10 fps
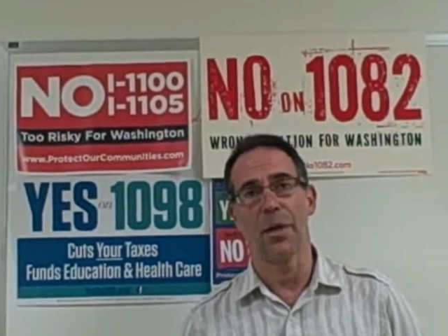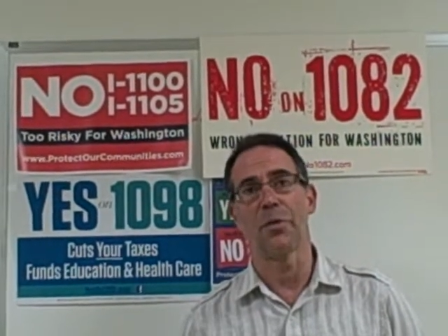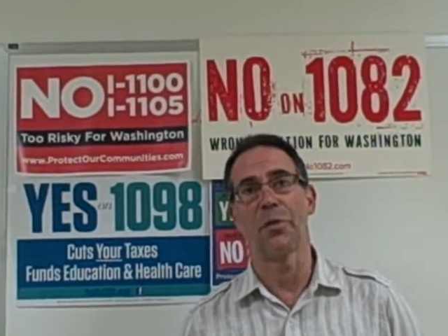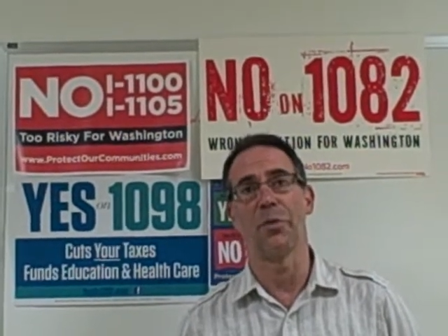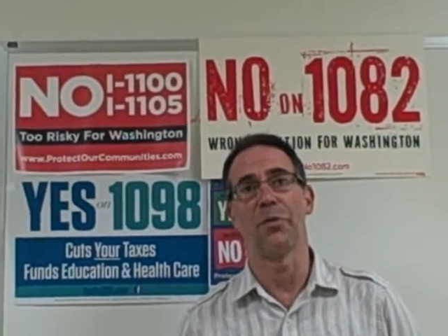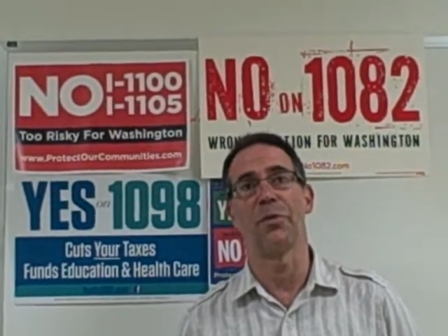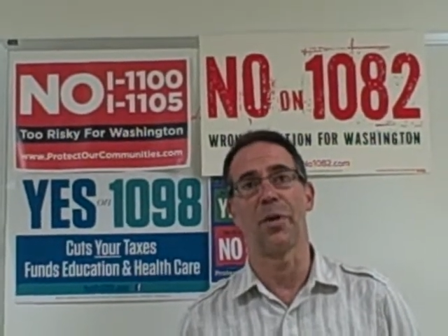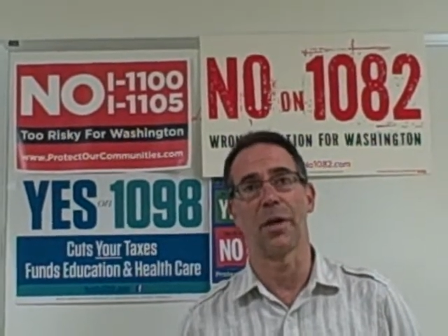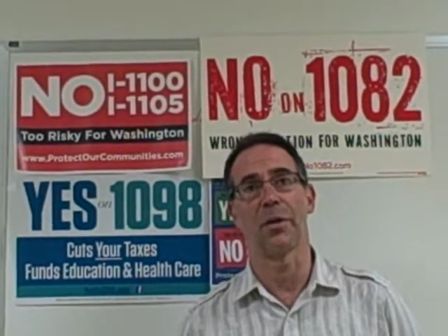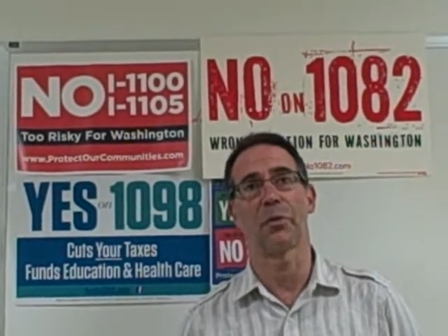to
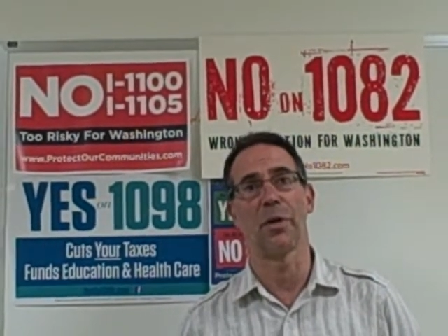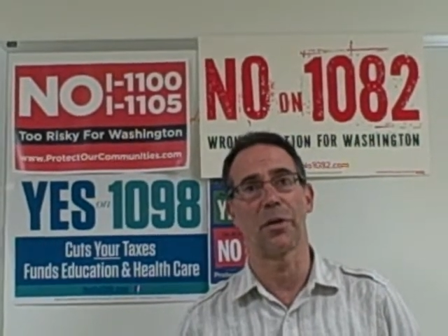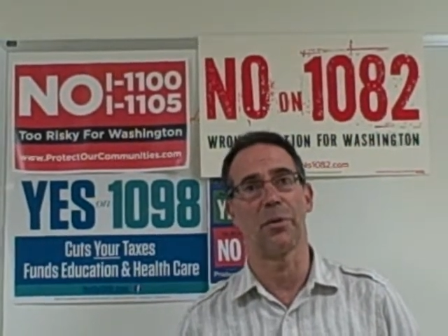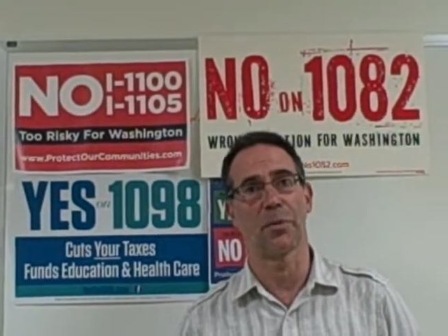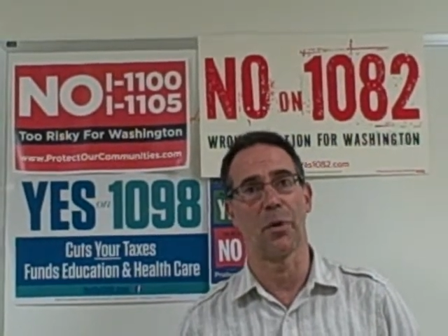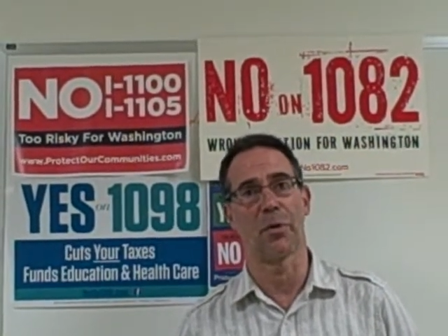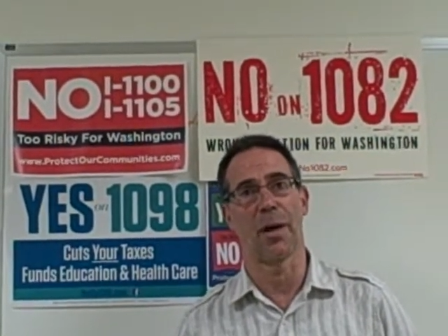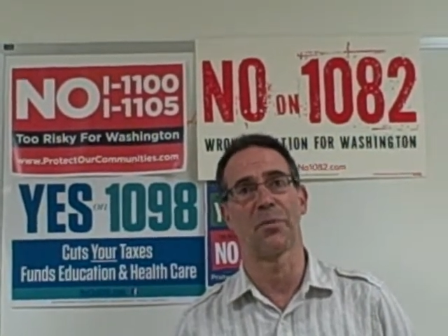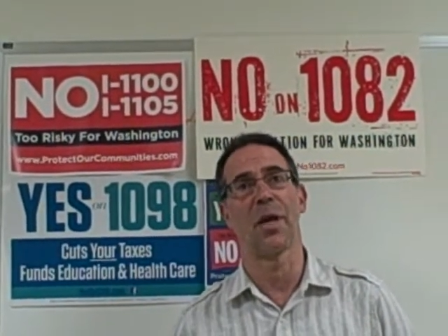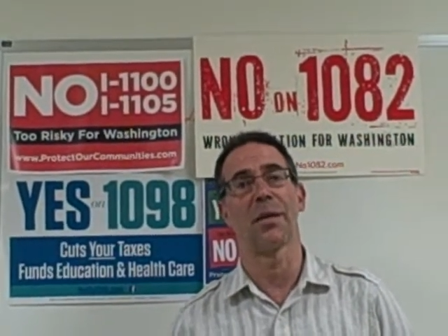fund critical
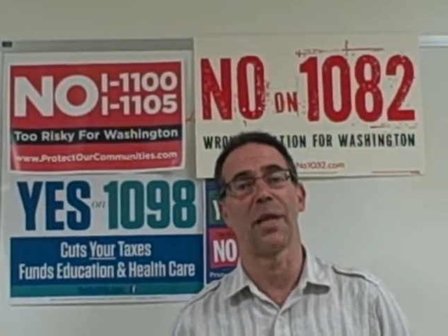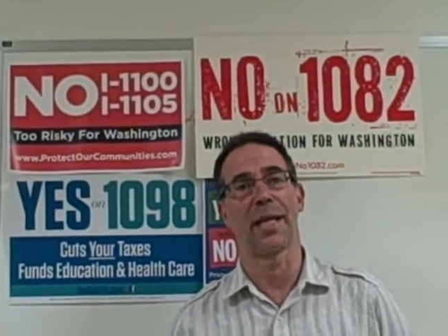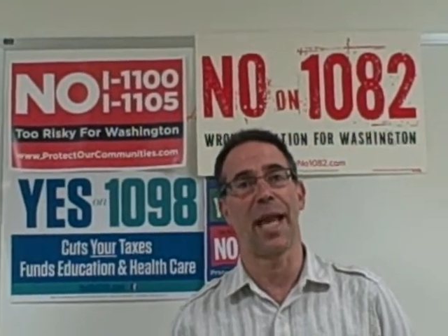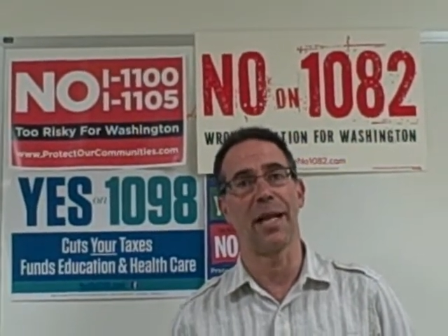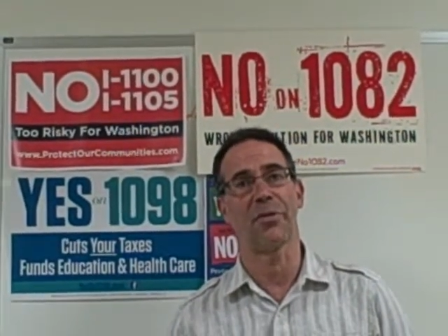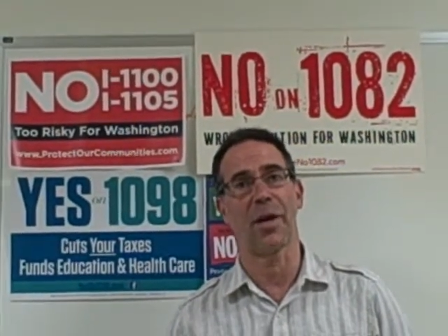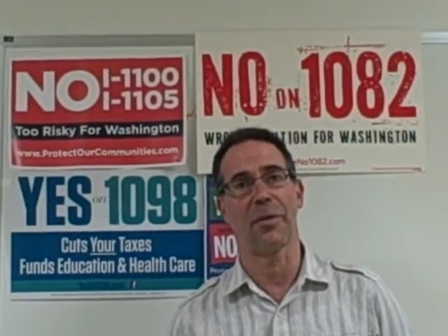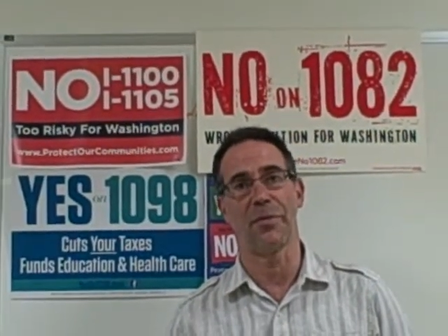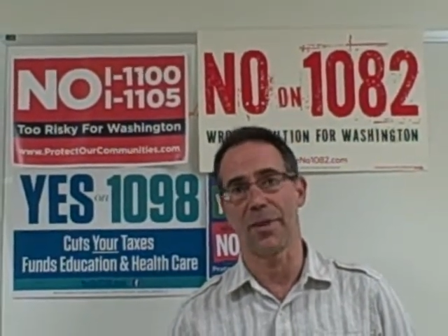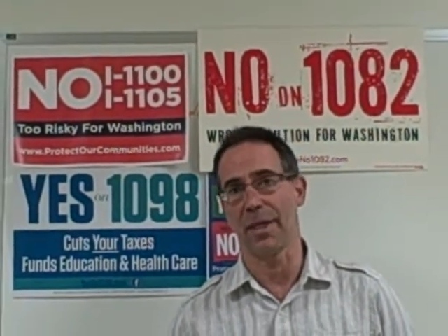programs like
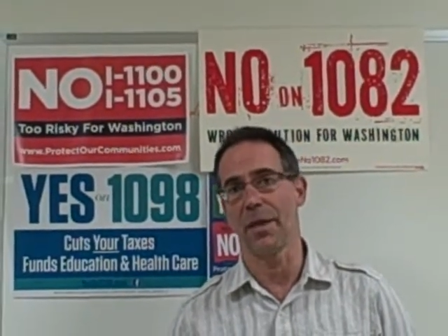HIV,